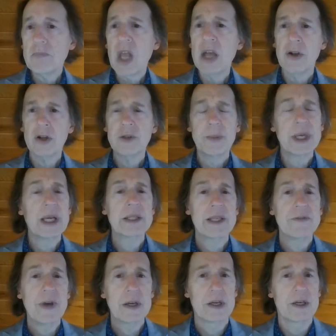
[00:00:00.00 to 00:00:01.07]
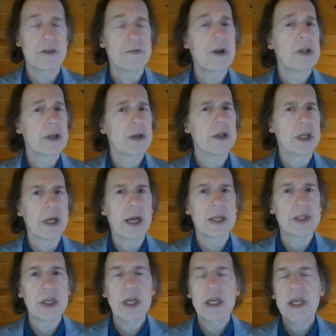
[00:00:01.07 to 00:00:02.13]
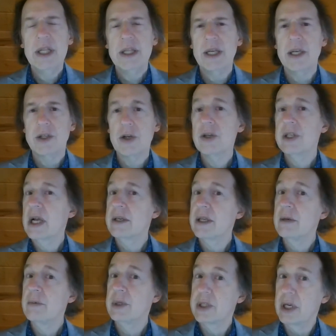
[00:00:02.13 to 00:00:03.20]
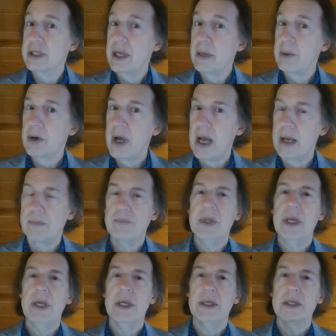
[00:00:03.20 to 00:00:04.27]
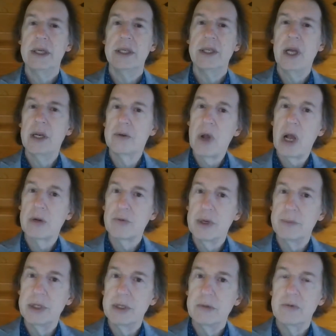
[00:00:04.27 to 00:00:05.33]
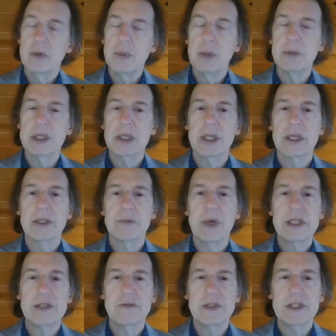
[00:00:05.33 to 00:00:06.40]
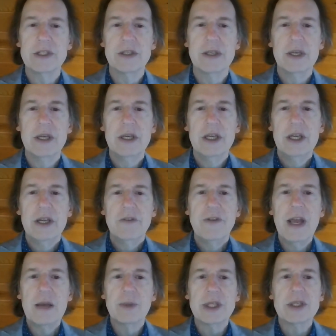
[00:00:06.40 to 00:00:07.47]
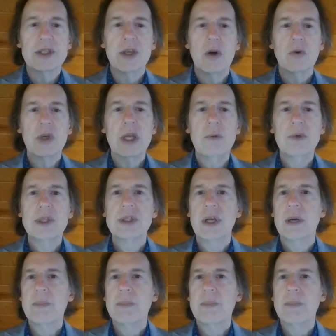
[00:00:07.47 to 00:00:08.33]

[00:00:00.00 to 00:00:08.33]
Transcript: And also because he found at a fairly early age that it turned out he was a Democrat and not a rock-ribbed Republican like the rest of his family. So he was